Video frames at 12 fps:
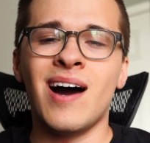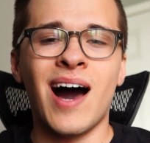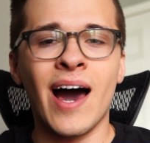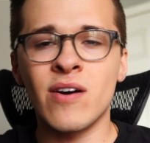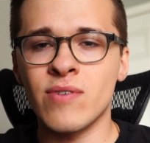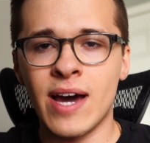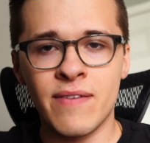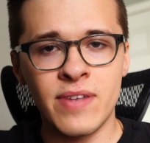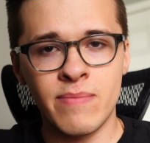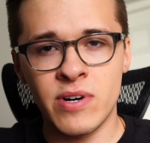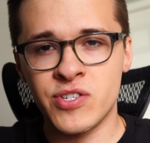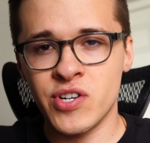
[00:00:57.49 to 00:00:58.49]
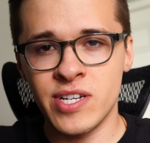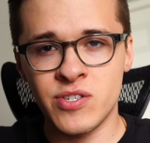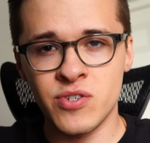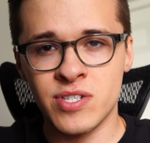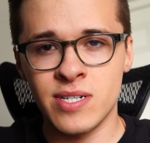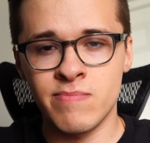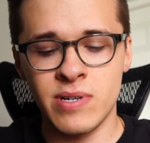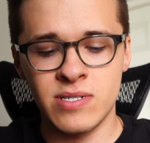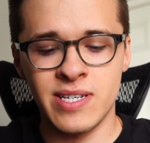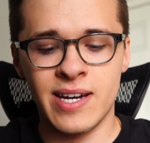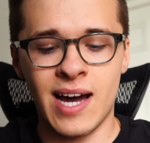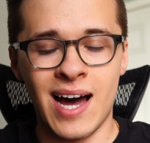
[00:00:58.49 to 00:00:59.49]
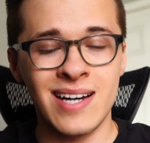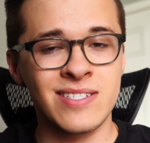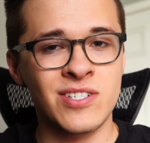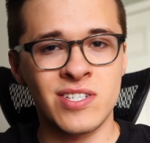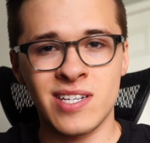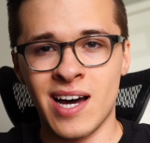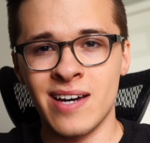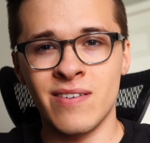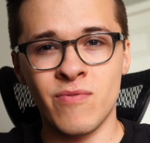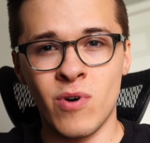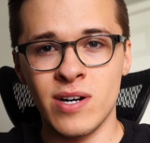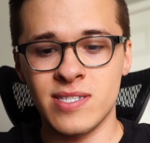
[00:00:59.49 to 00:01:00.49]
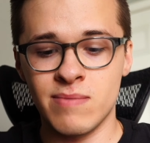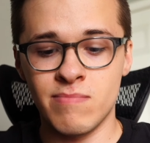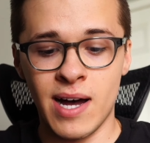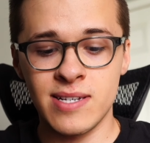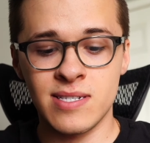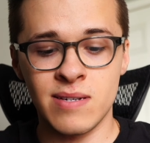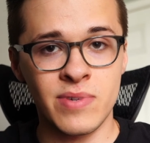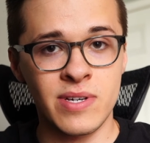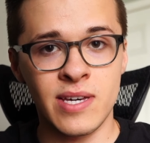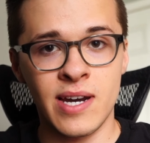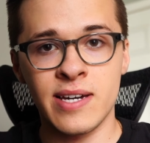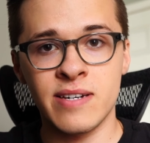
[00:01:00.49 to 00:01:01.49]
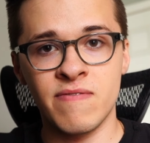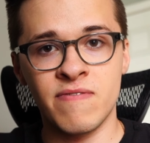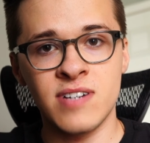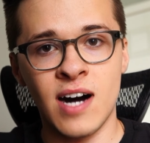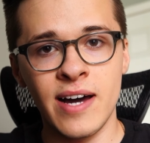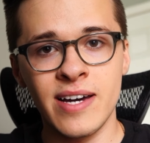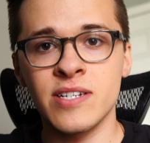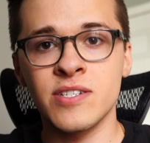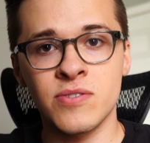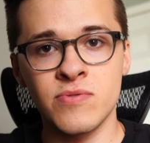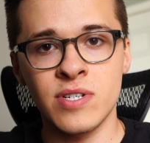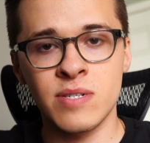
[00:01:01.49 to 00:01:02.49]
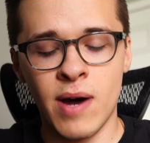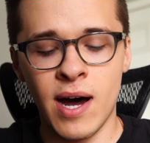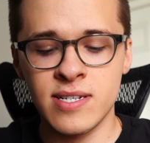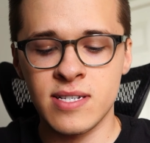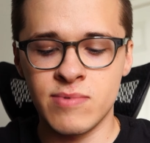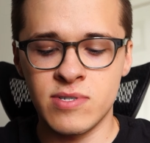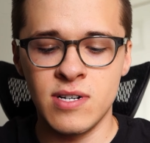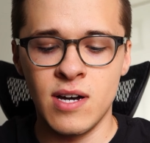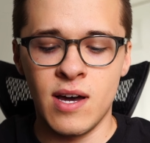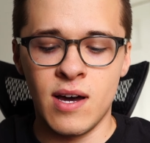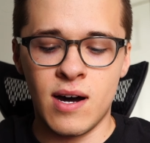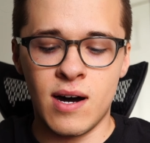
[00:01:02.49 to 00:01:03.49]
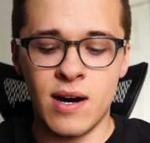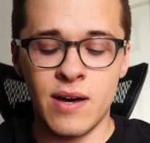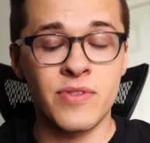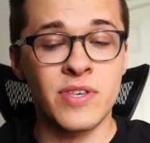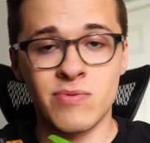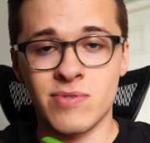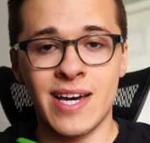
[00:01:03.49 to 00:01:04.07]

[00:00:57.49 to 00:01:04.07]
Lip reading: I don't have that much interest in building. I just kind of want to buy something that I can fly as soon as possible. This was